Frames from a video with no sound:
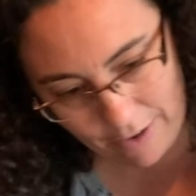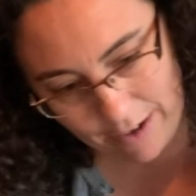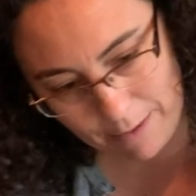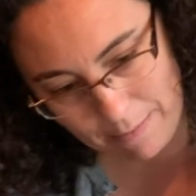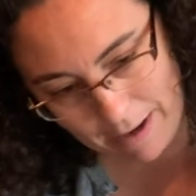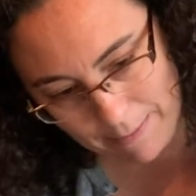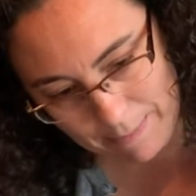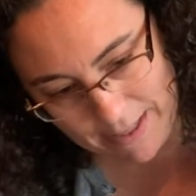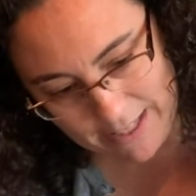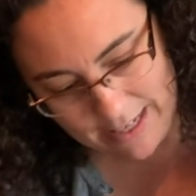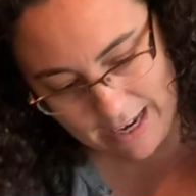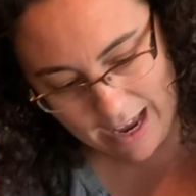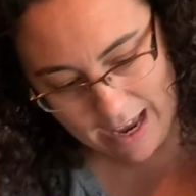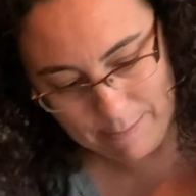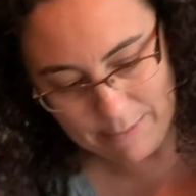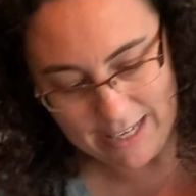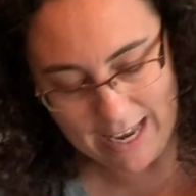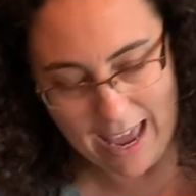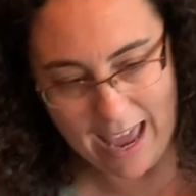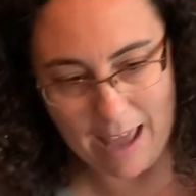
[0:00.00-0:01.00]
It might be time
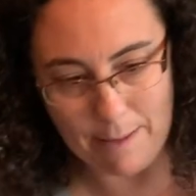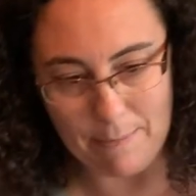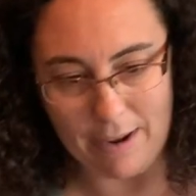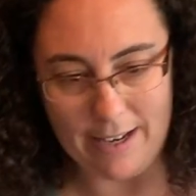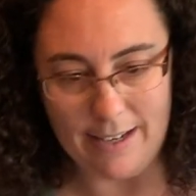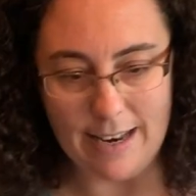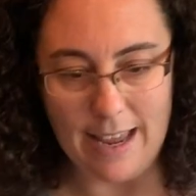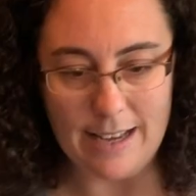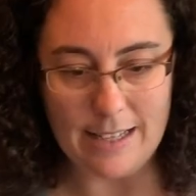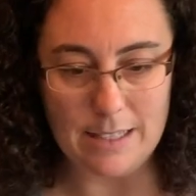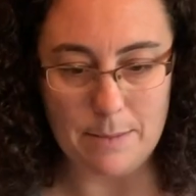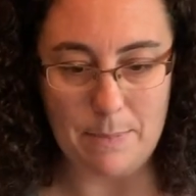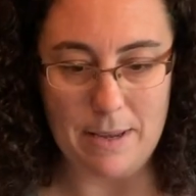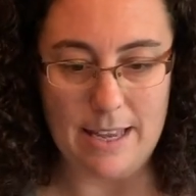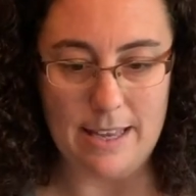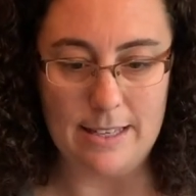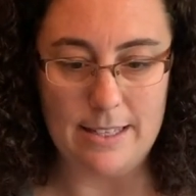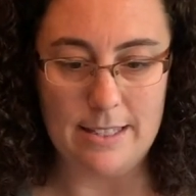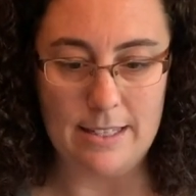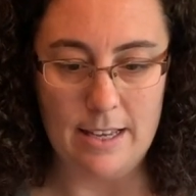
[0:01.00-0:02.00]
to add my next
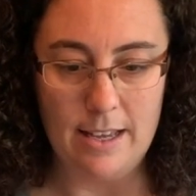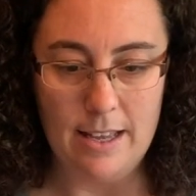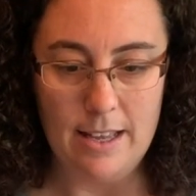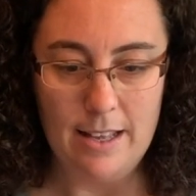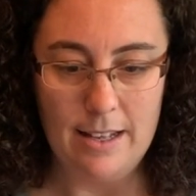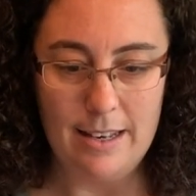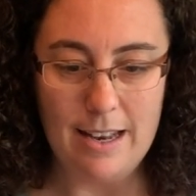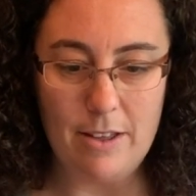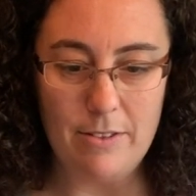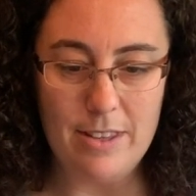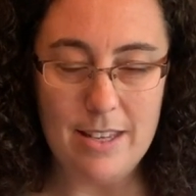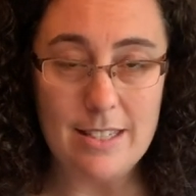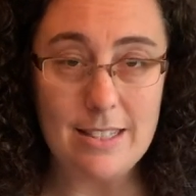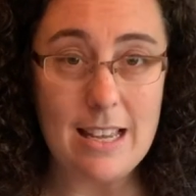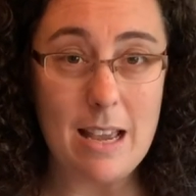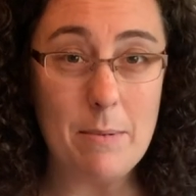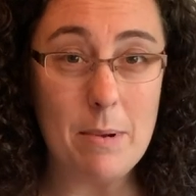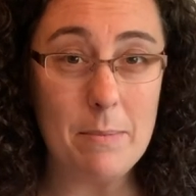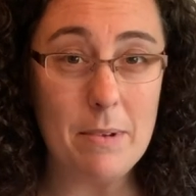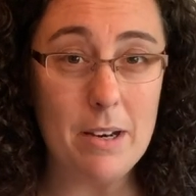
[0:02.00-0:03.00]
piece. Now this
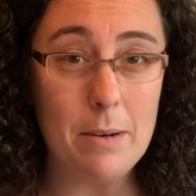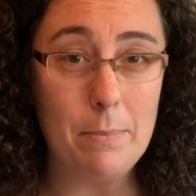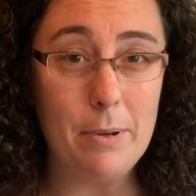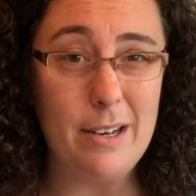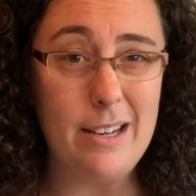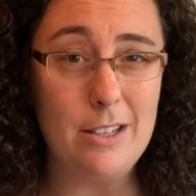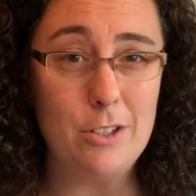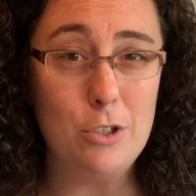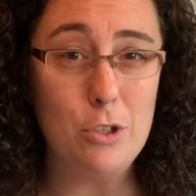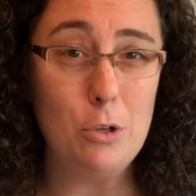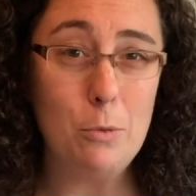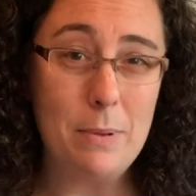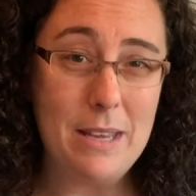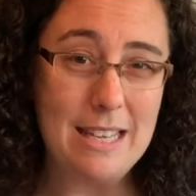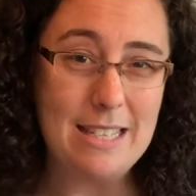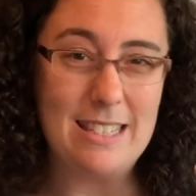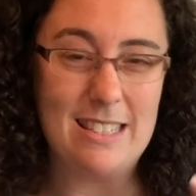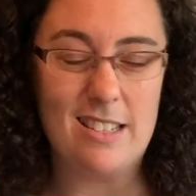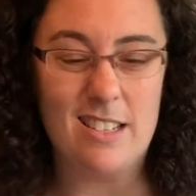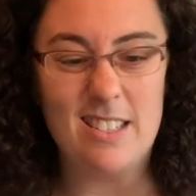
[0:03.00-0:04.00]
time I'm going to put in 2
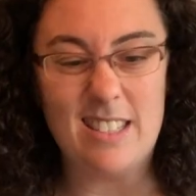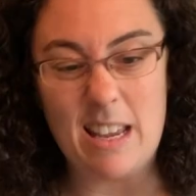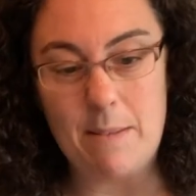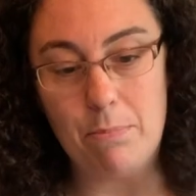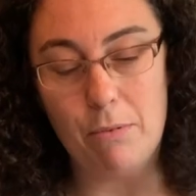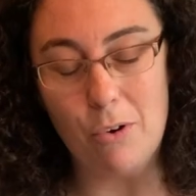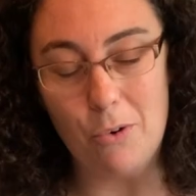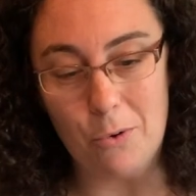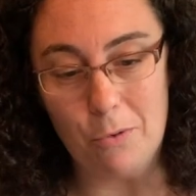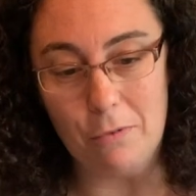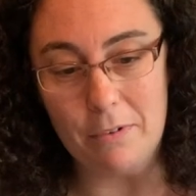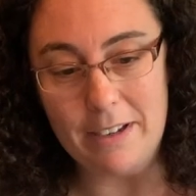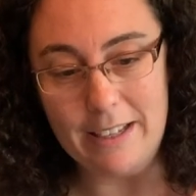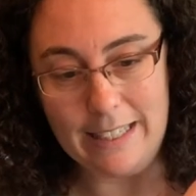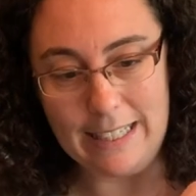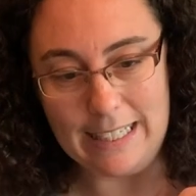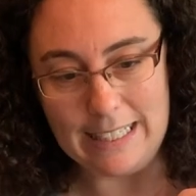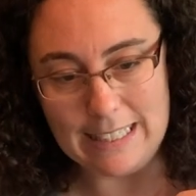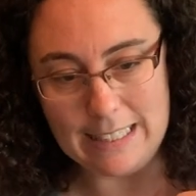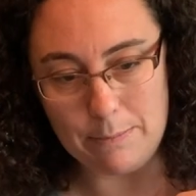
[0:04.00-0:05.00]
pieces because they broke
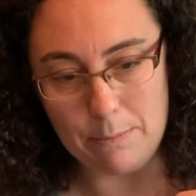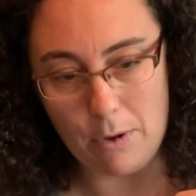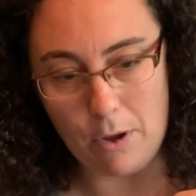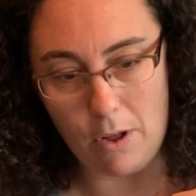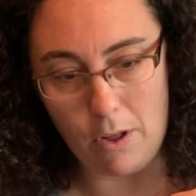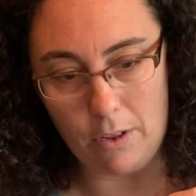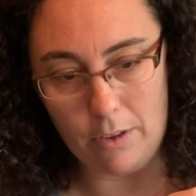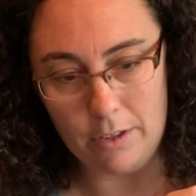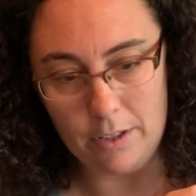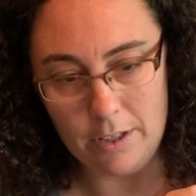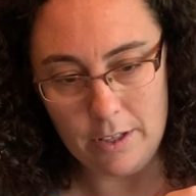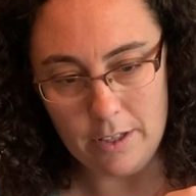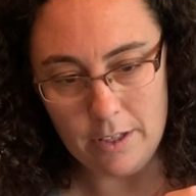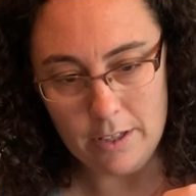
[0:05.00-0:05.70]
really small.